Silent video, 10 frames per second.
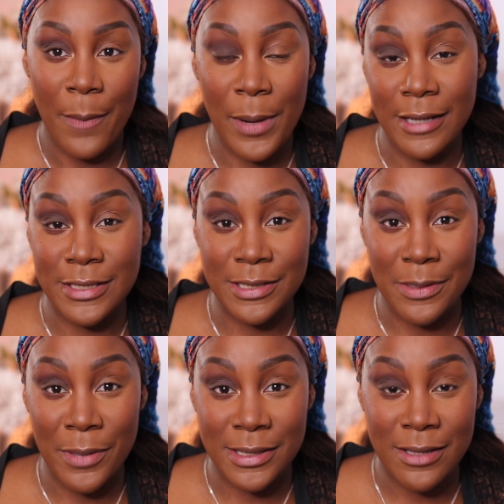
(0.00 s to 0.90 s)
apply
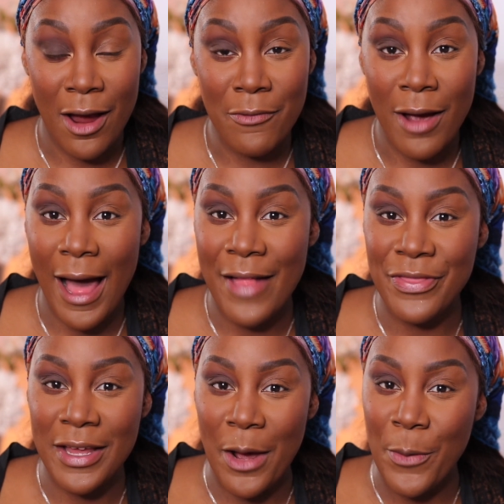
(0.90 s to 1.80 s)
some mascara, and
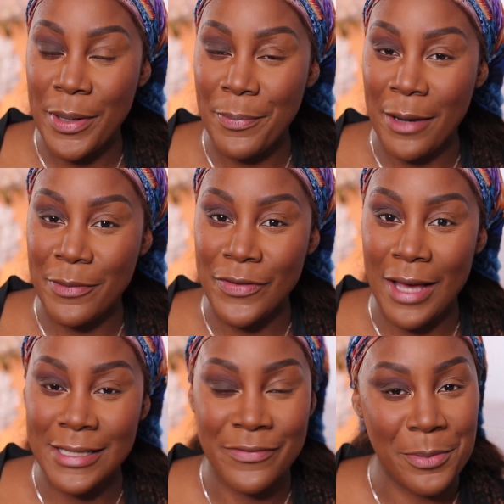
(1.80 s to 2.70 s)
then I'll be back with you
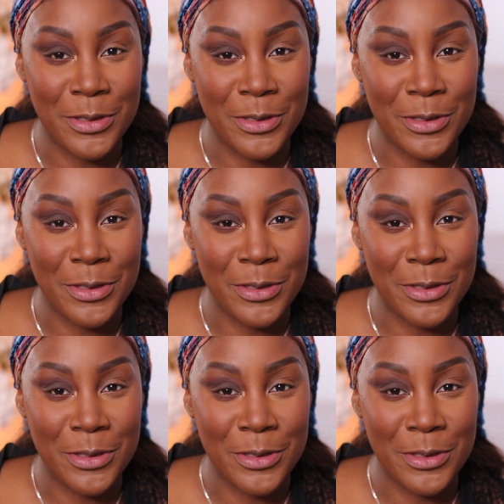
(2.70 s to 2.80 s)
guys very